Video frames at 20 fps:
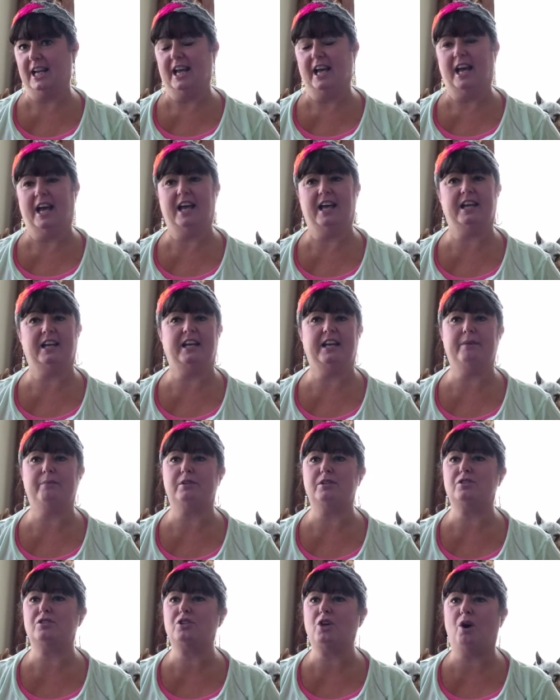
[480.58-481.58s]
and he
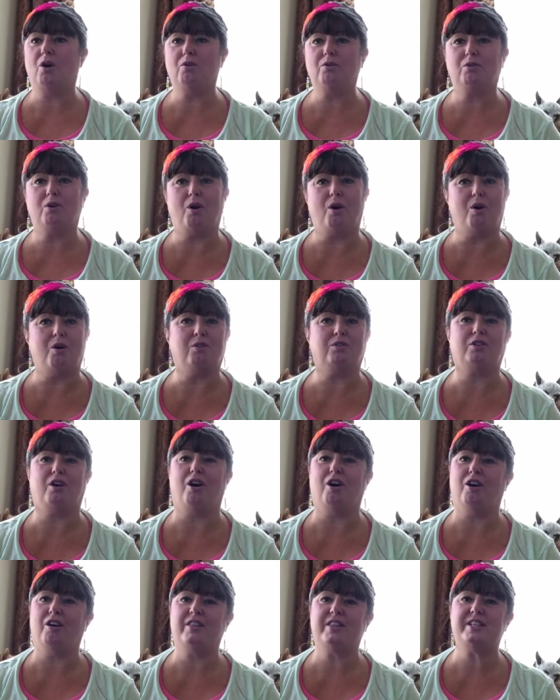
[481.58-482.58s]
was so cold
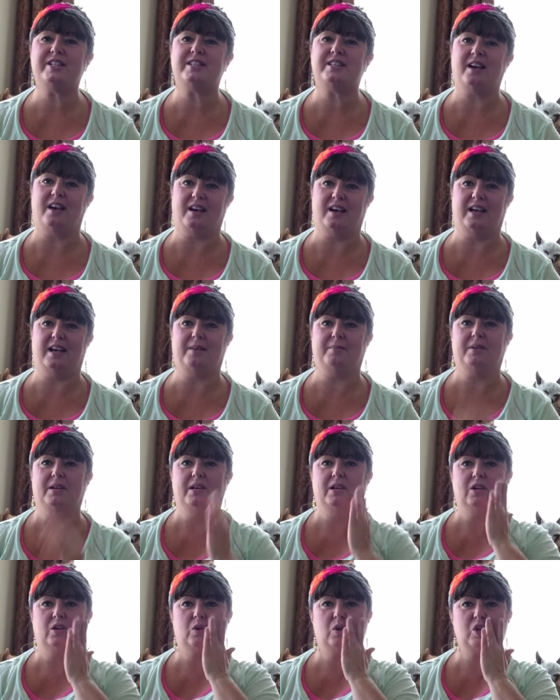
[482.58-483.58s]
all the time.
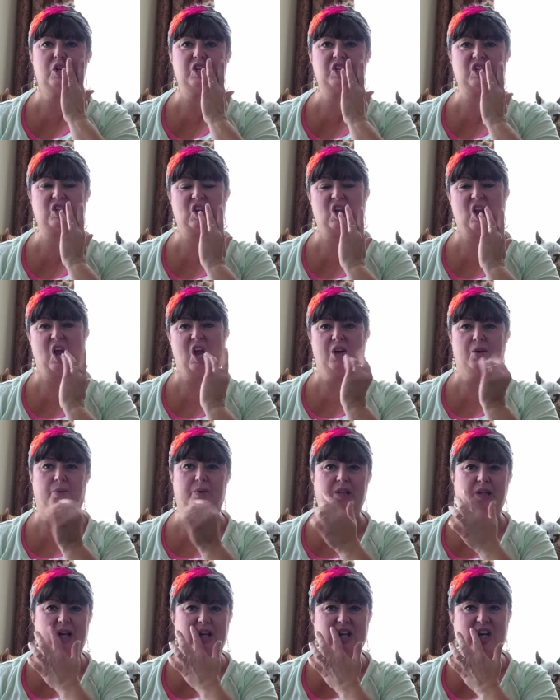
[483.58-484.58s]
Of course,
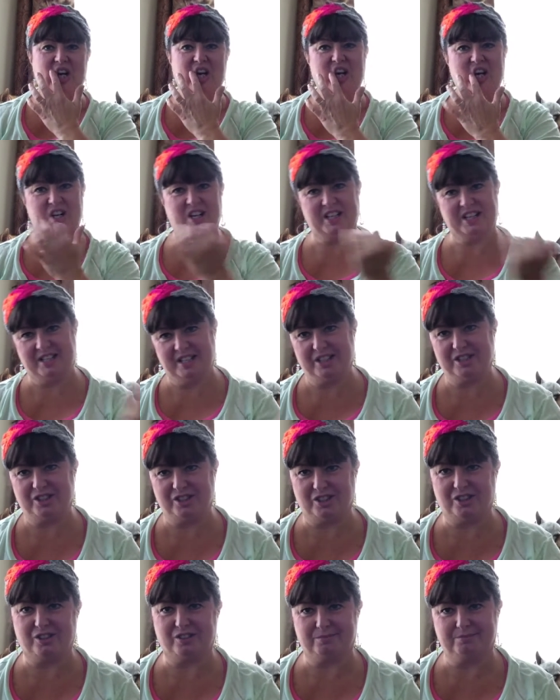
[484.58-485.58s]
we like our air
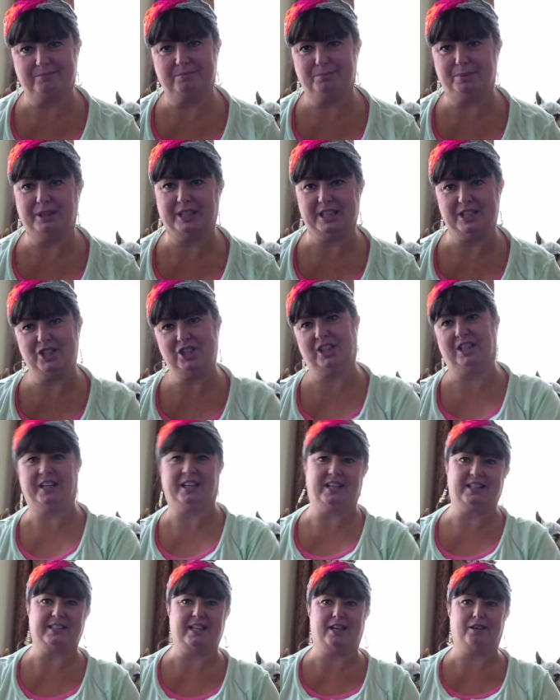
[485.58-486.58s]
conditioner pretty chilly
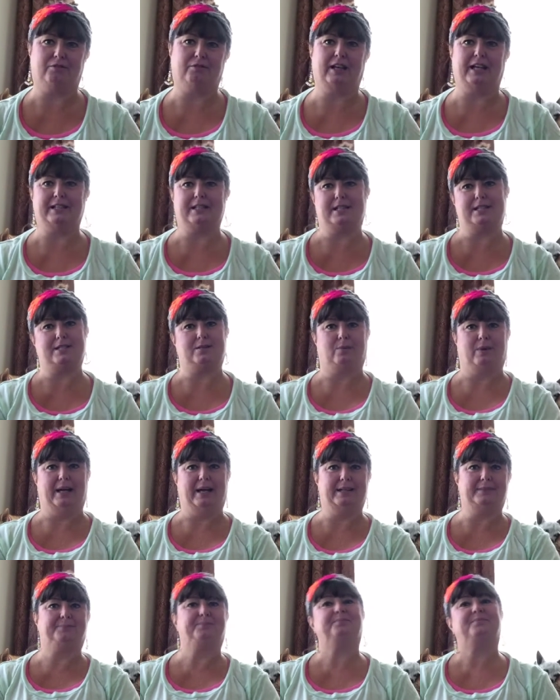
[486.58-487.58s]
because I don't like to
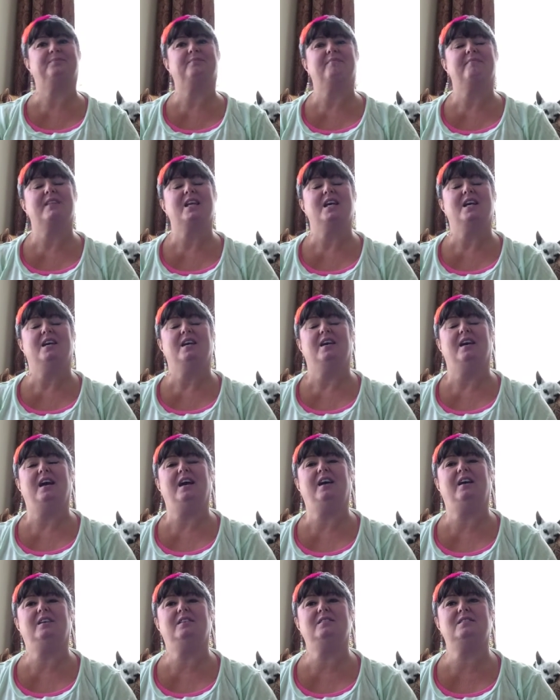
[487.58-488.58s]
sweat.
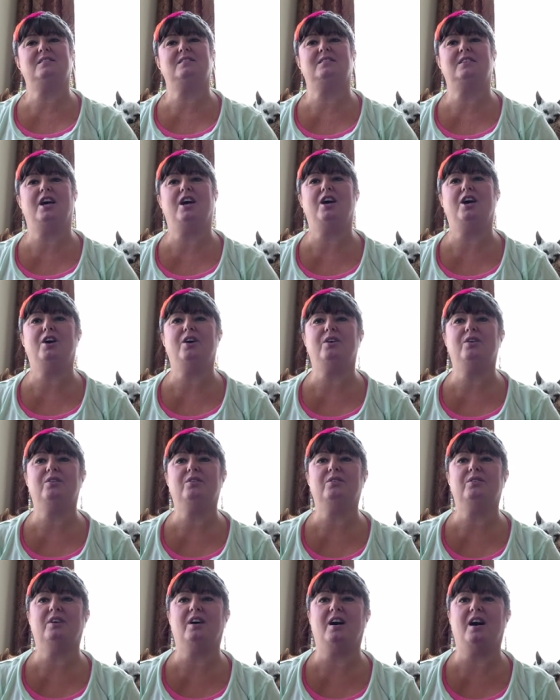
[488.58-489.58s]
And
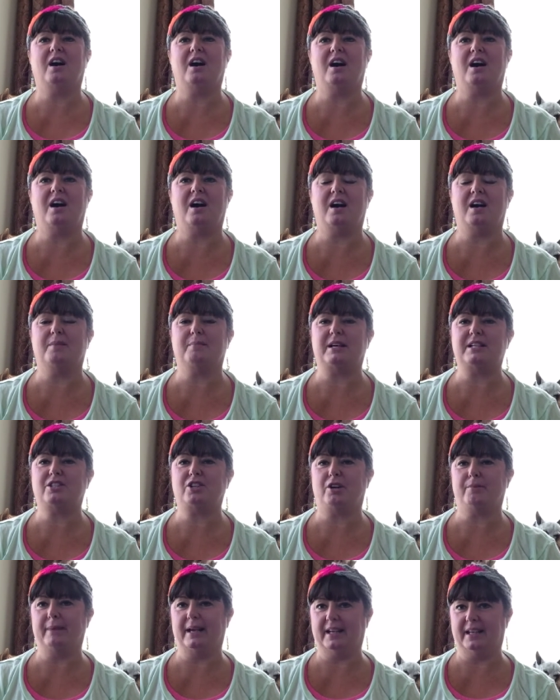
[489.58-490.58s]
so um, I
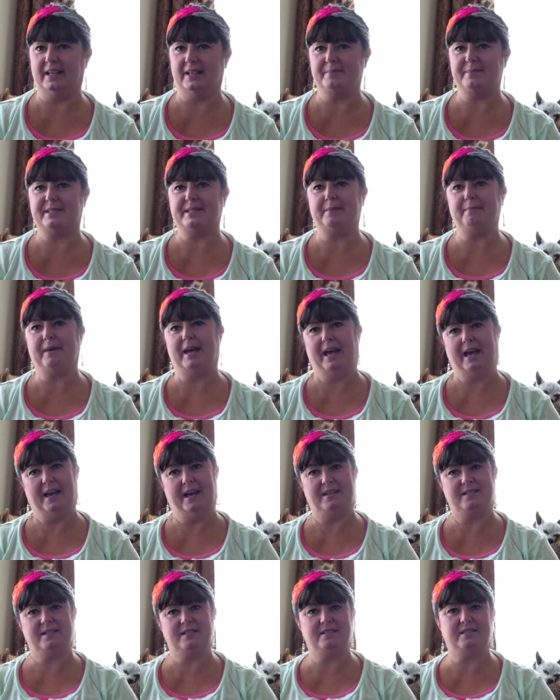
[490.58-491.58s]
started making him some
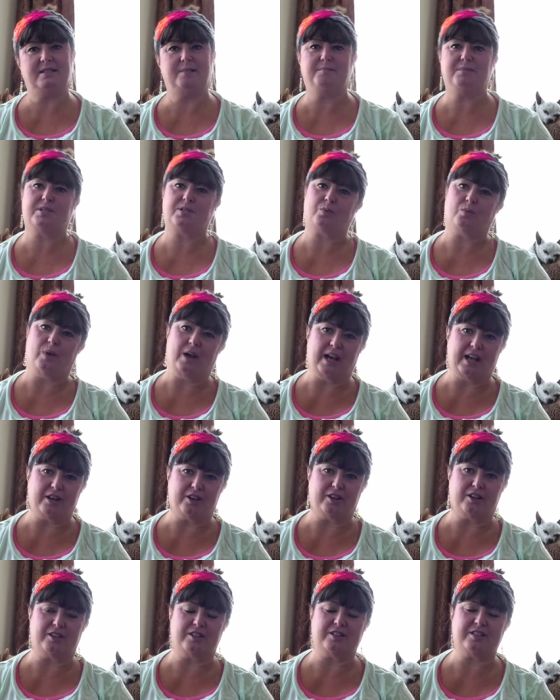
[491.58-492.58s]
hats and some
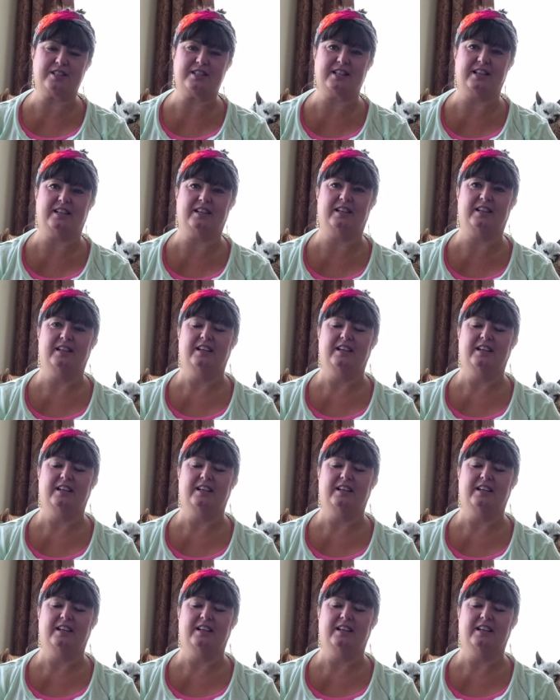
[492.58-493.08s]
sweaters, and,